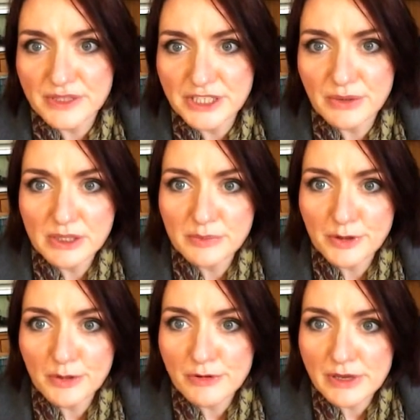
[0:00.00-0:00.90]
a video on the
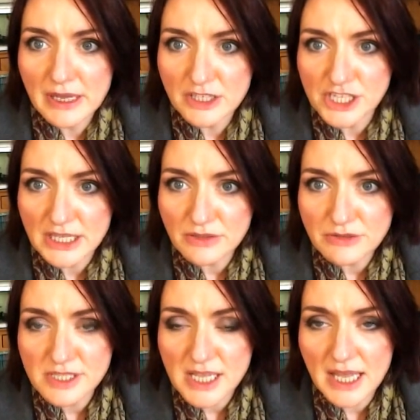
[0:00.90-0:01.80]
Burberry
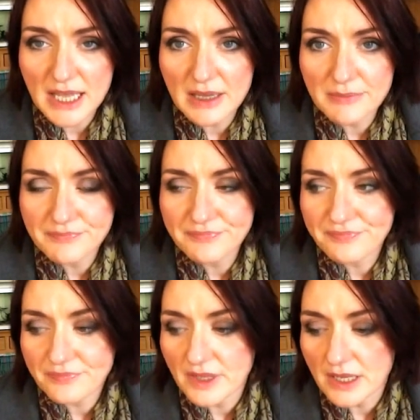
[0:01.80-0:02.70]
eyeshadows,
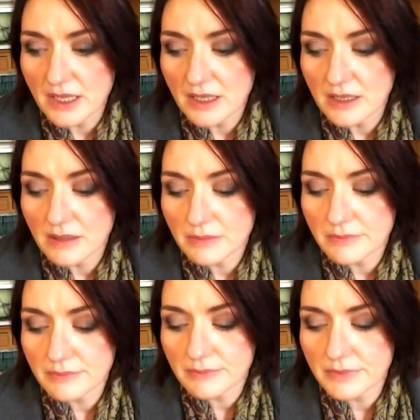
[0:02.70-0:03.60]
the
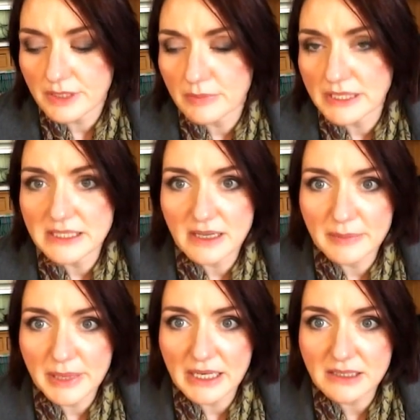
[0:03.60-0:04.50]
complete
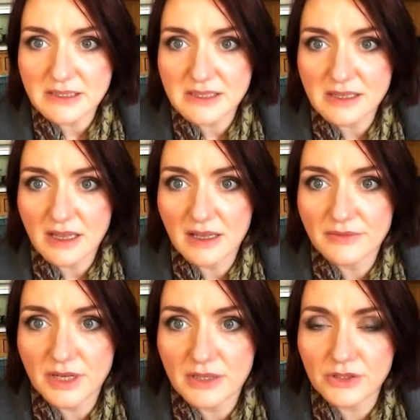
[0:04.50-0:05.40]
eye palettes.
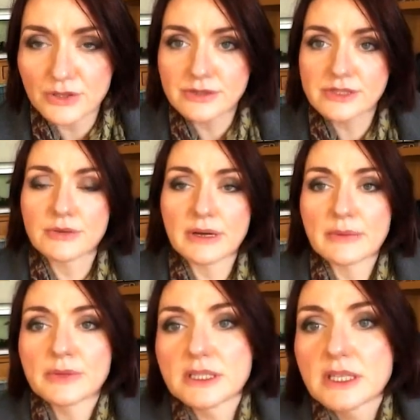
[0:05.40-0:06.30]
I've got those, so
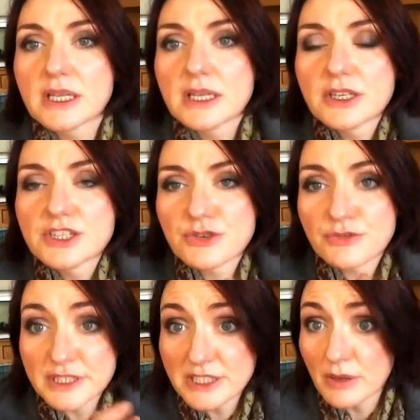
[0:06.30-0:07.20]
I will
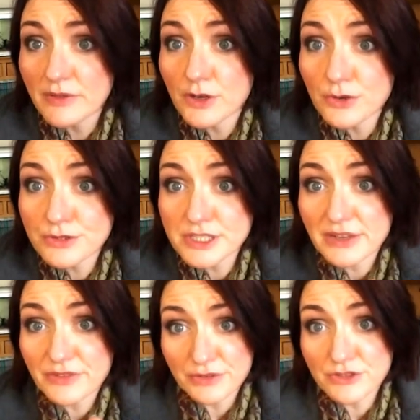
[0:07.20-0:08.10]
do a video on those.
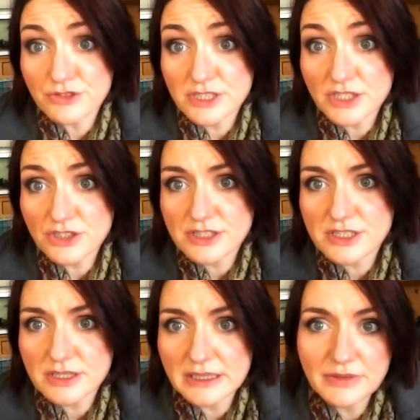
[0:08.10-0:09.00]
If you're interested,
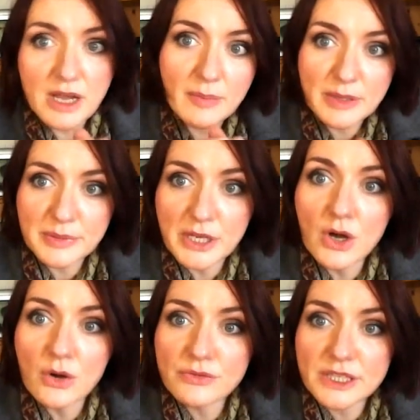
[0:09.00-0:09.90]
just leave a comment
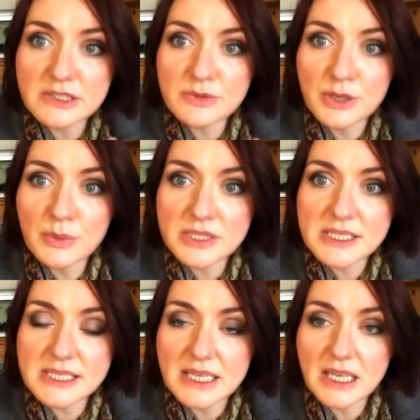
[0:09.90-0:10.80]
below if that's what you want
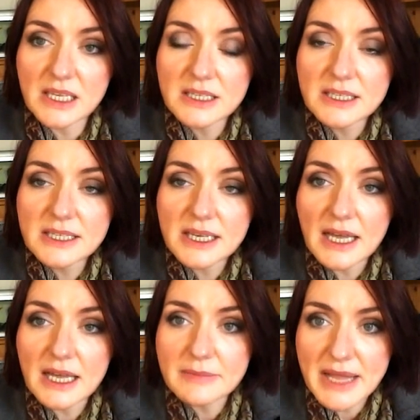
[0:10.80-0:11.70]
to see
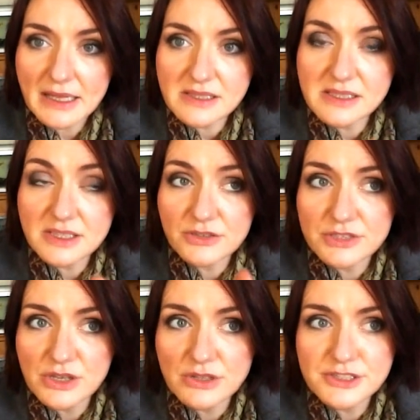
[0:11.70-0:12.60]
next.
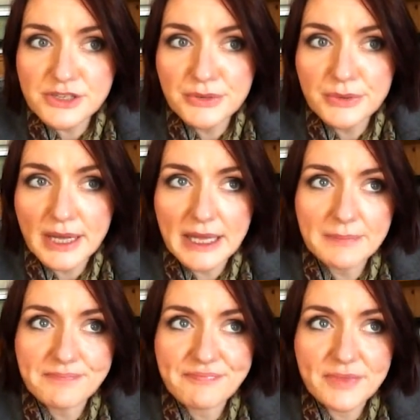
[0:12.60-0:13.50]
There is also
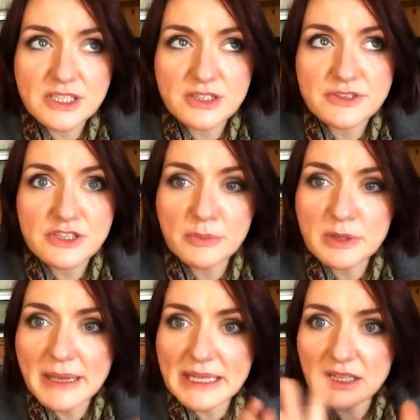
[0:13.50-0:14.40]
a sort of
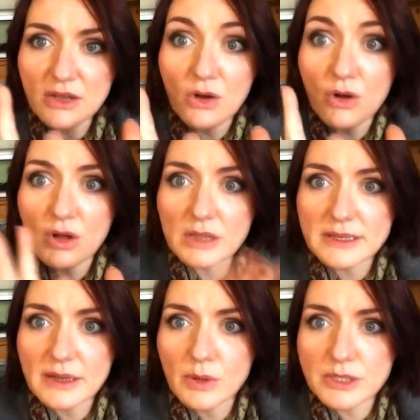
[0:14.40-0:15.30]
supplemental haul
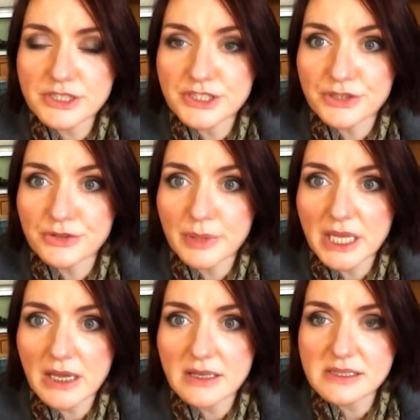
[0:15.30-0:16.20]
that I want to do,
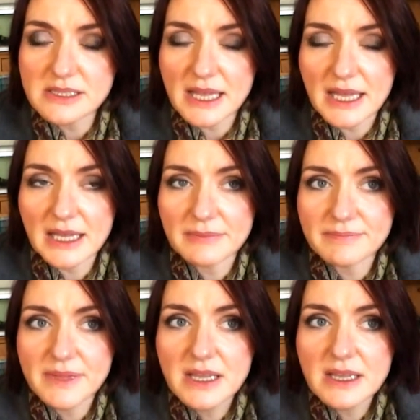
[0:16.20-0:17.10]
because
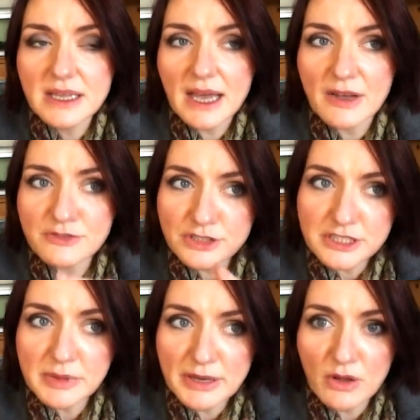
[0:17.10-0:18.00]
after I
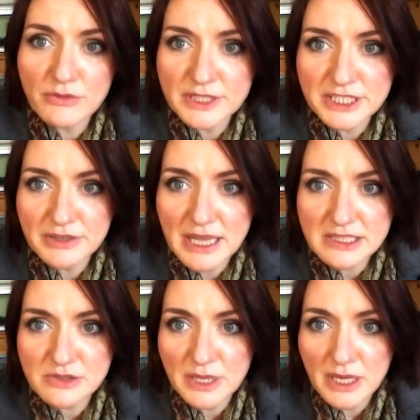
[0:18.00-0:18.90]
did my haul video
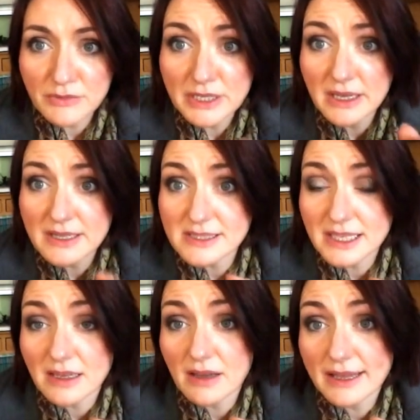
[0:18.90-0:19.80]
last week, I realised
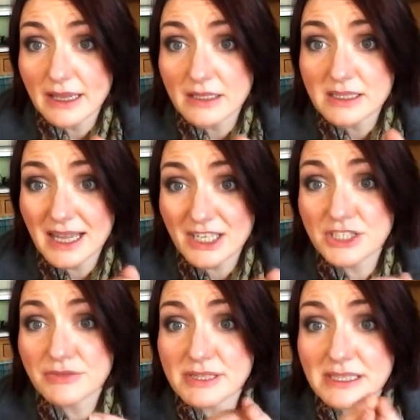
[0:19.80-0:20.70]
that I had
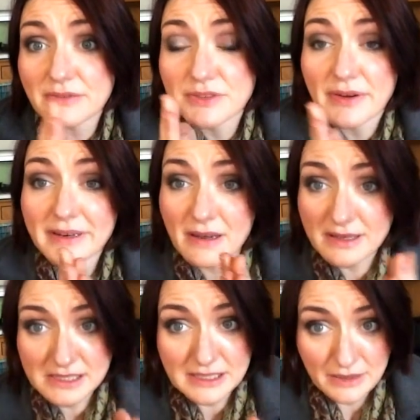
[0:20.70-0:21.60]
actually received a very
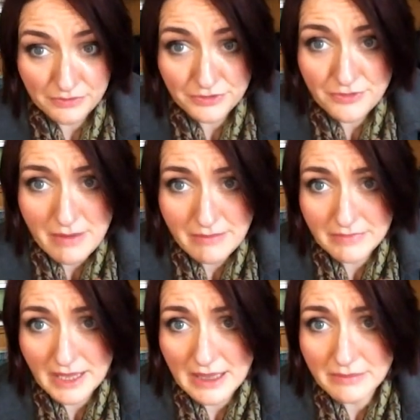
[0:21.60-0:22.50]
nice gift
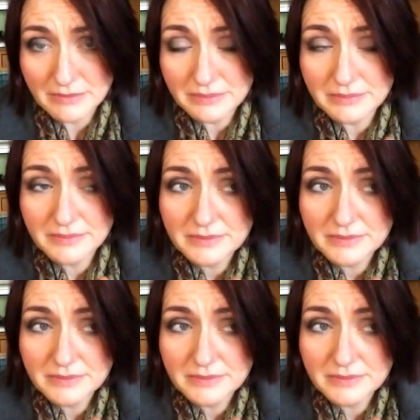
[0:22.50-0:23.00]
from my